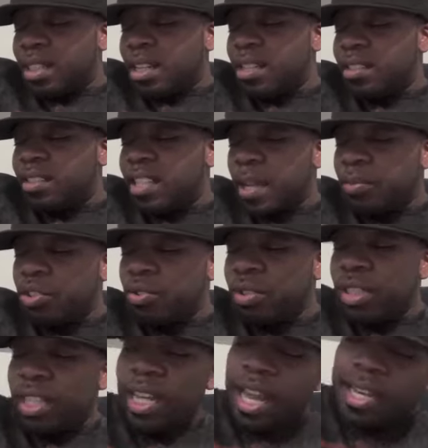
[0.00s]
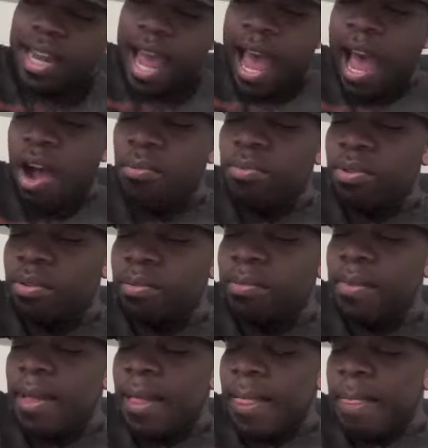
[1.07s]
conceptually on the album,
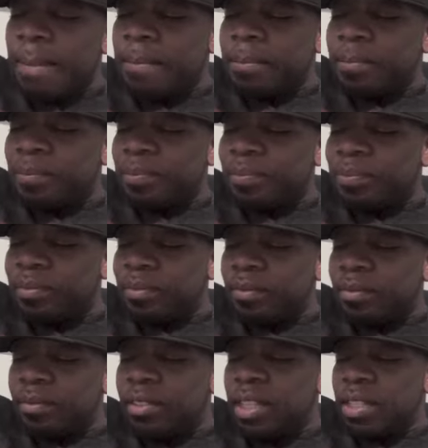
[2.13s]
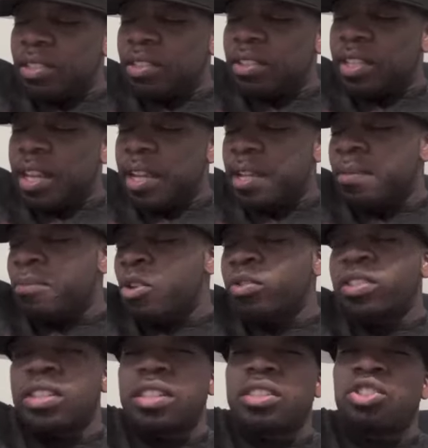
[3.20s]
there's there,
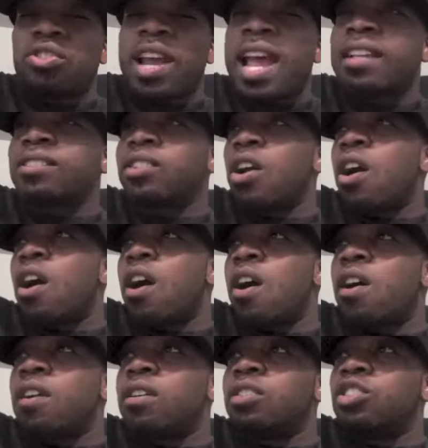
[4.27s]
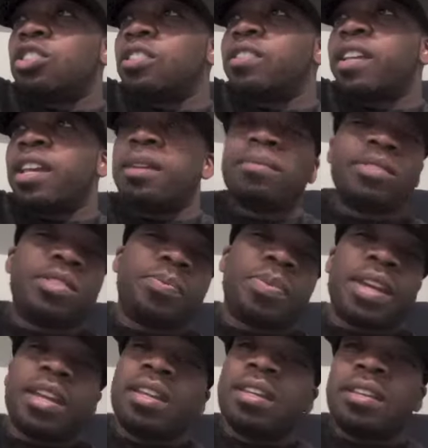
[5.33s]
most of the tracks are just him
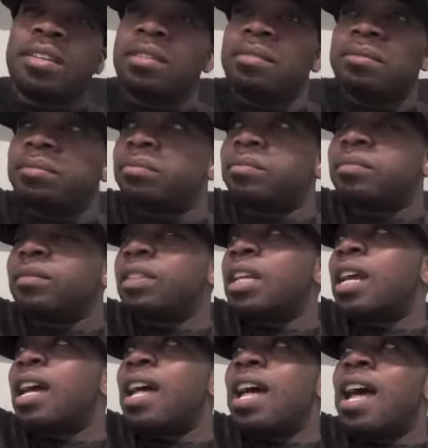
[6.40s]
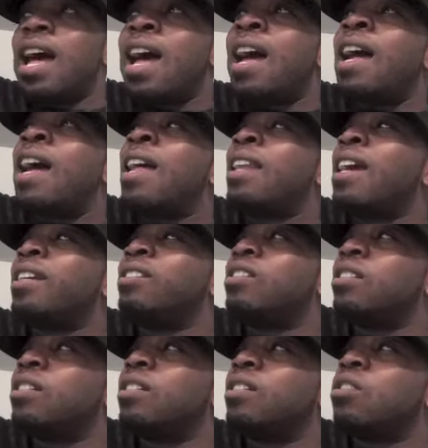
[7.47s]
spitting. I, I like
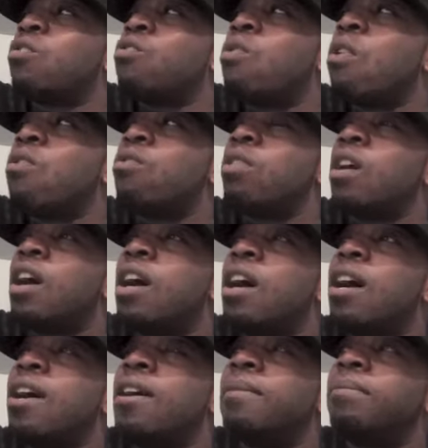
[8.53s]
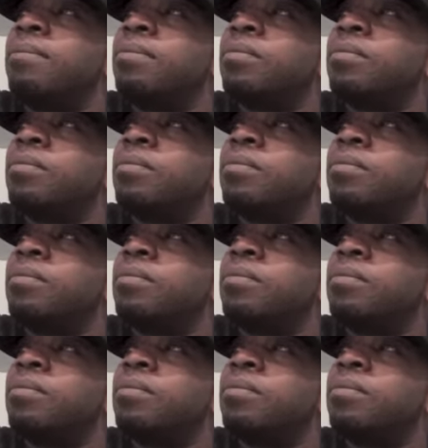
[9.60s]
to quote. Uh,